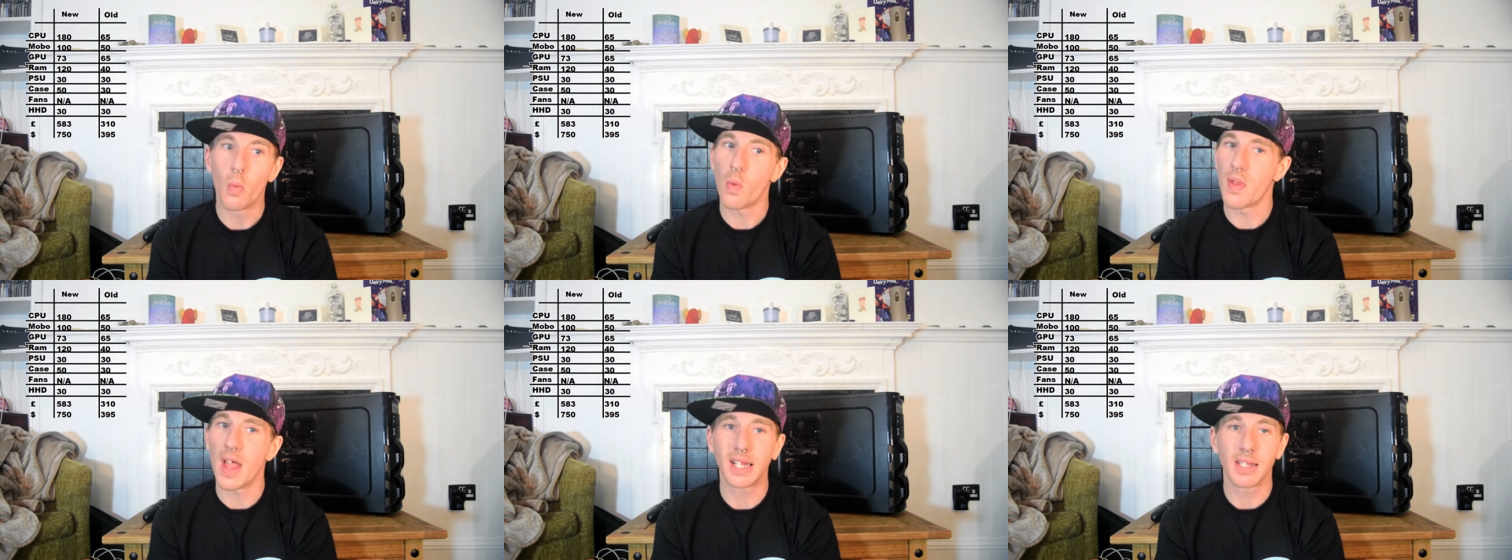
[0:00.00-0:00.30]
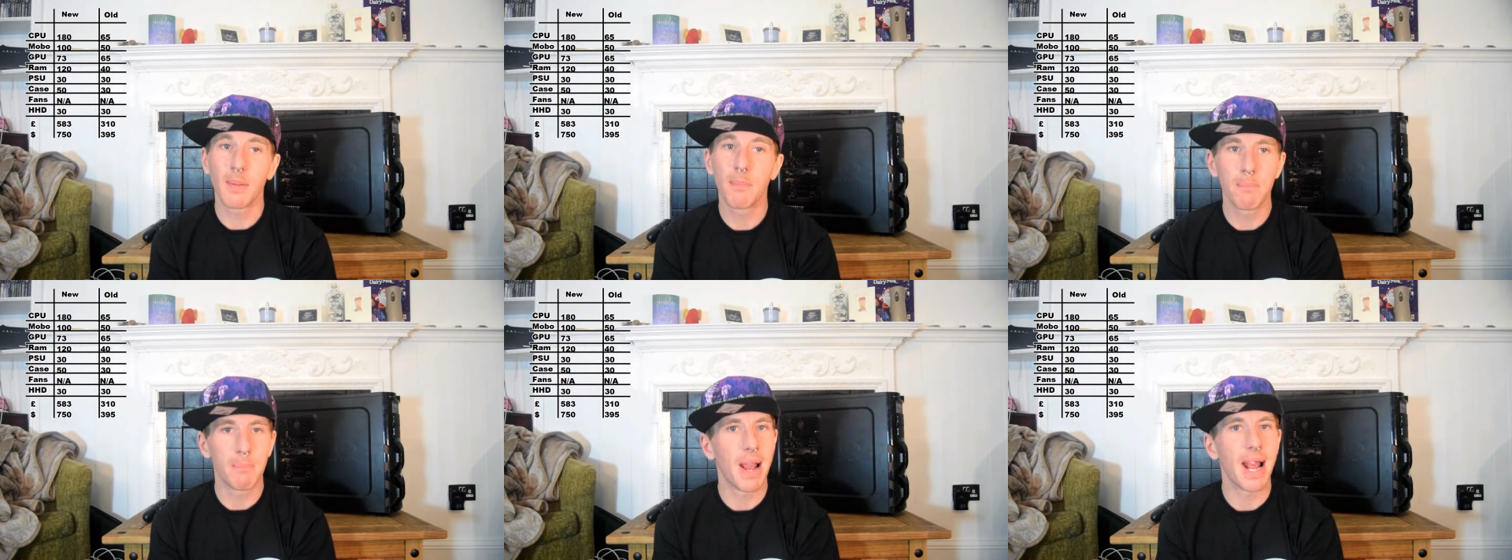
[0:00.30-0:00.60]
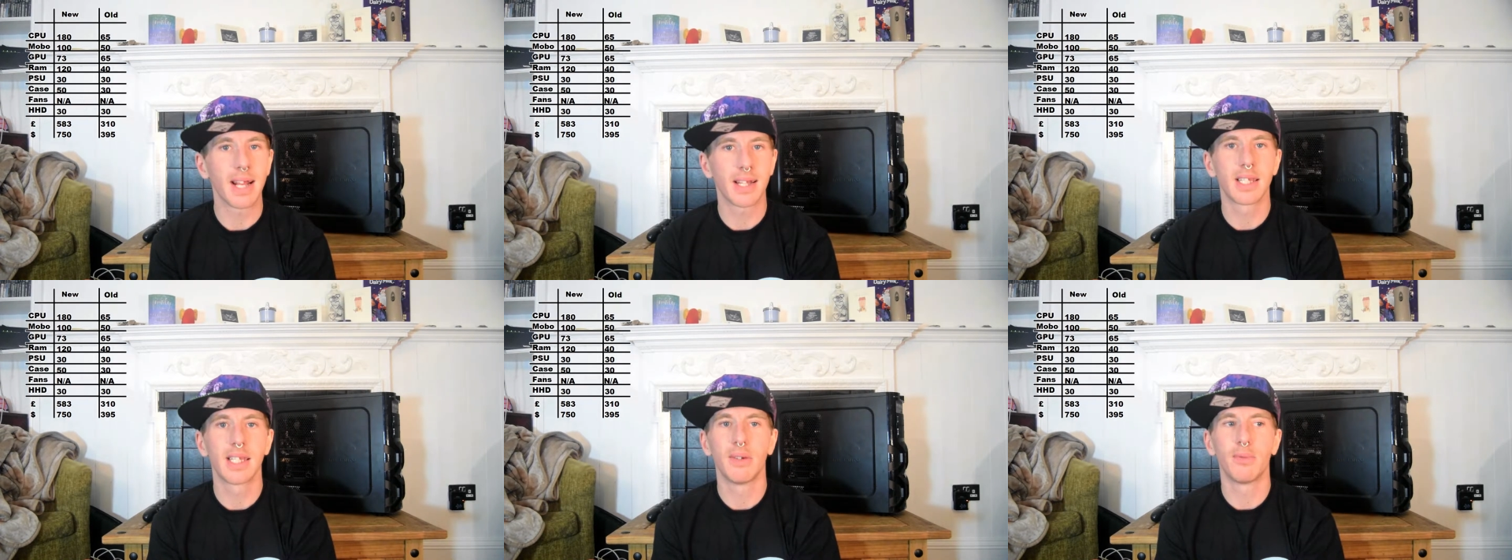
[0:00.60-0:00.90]
That's a
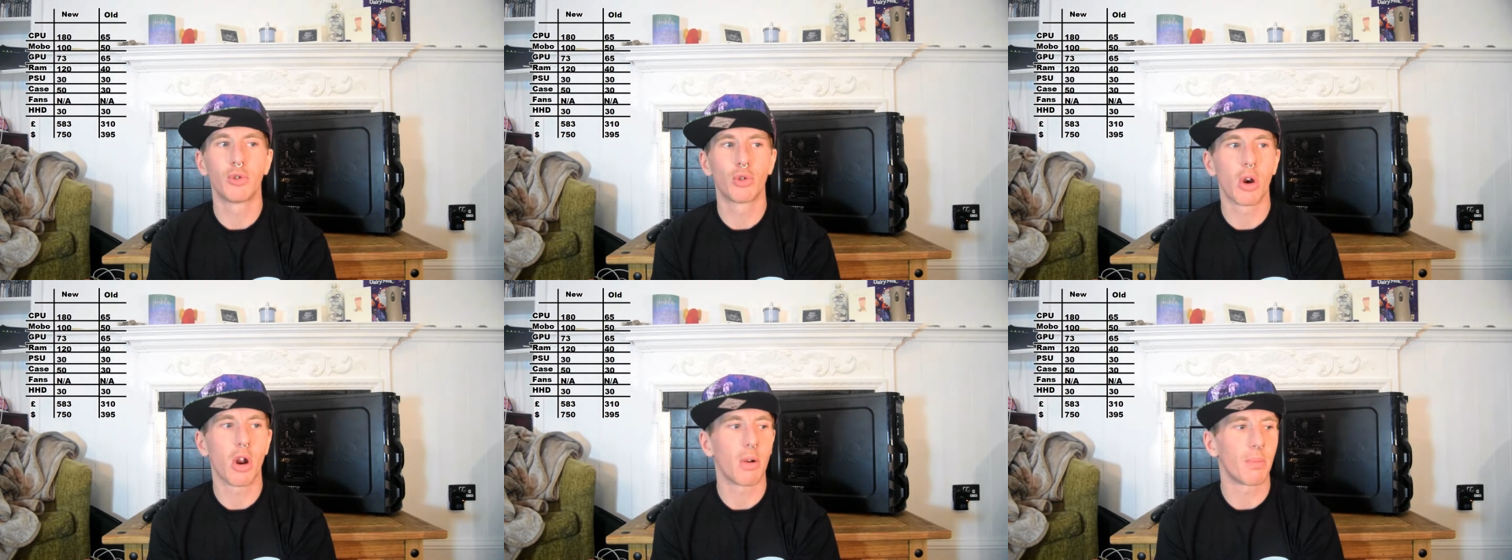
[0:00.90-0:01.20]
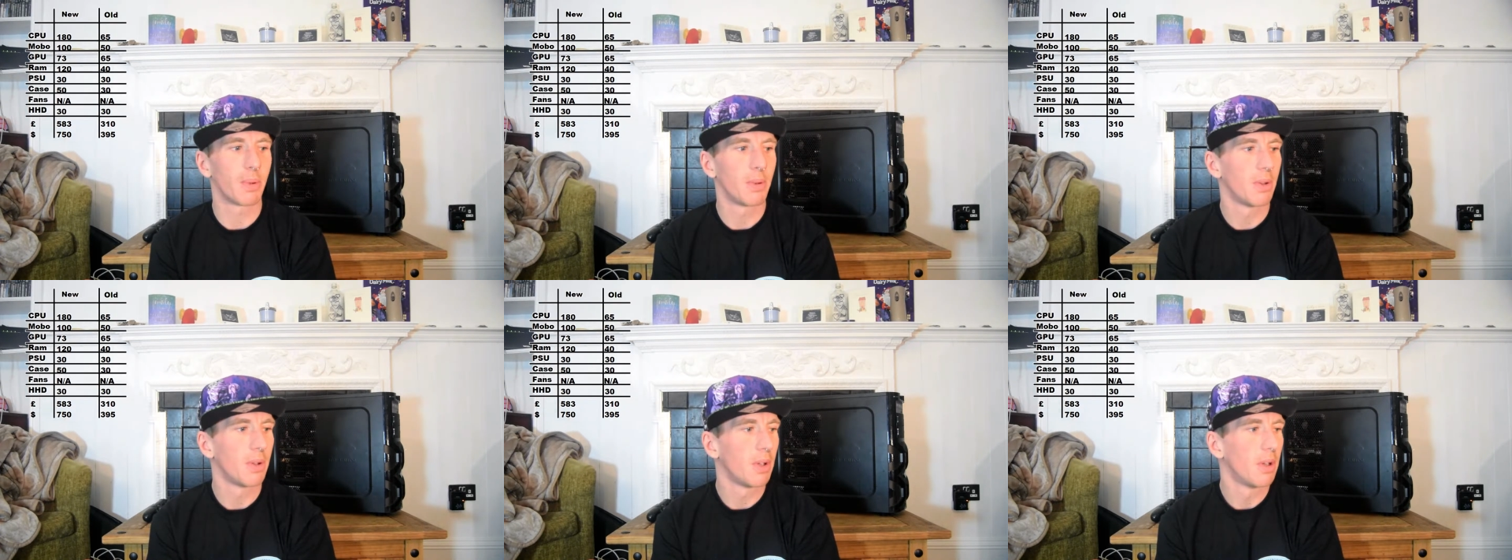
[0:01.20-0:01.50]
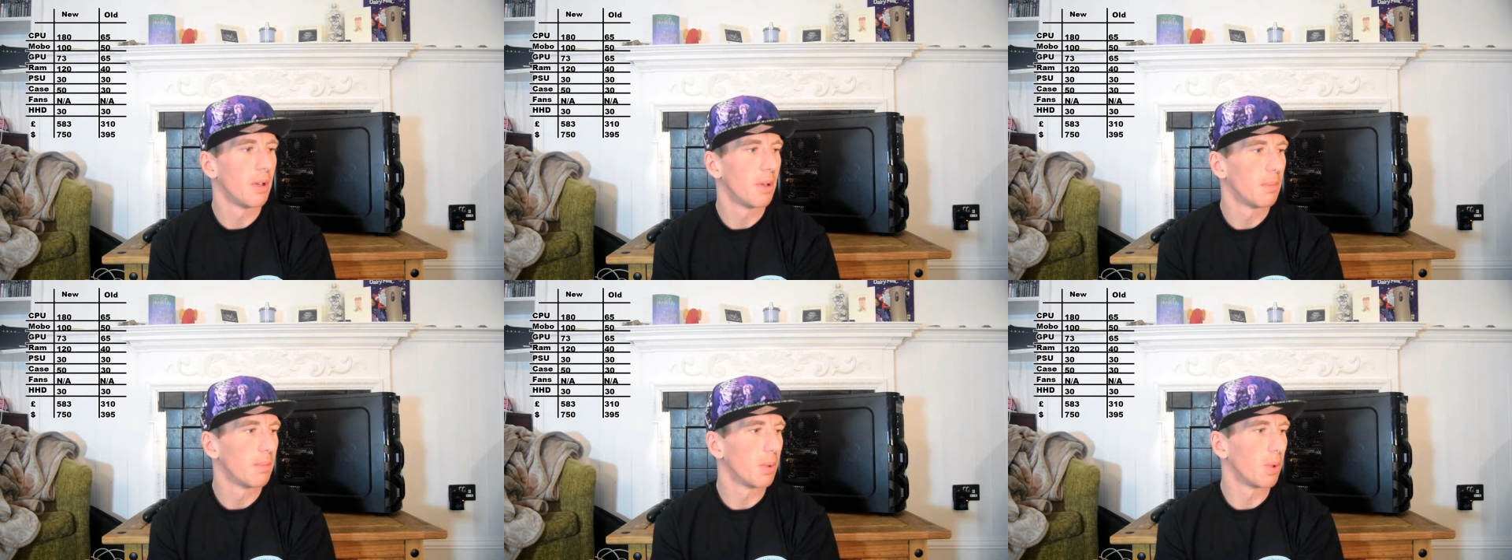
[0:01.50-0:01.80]
massive drop,
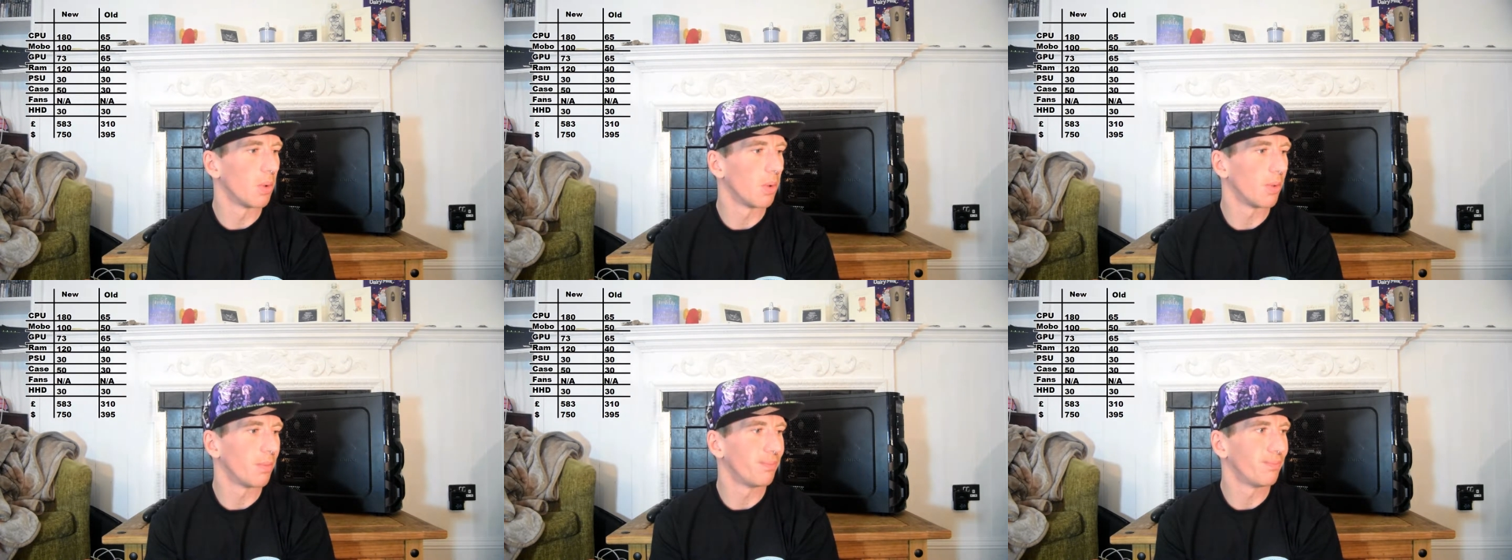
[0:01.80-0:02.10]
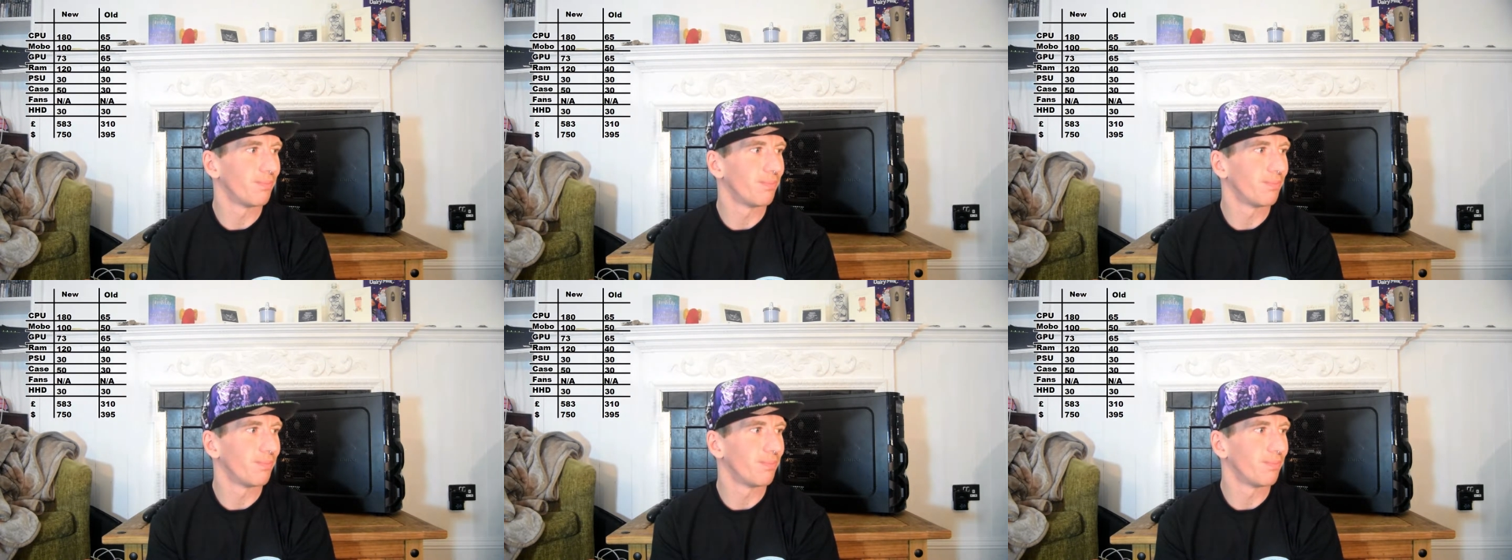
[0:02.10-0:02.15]
but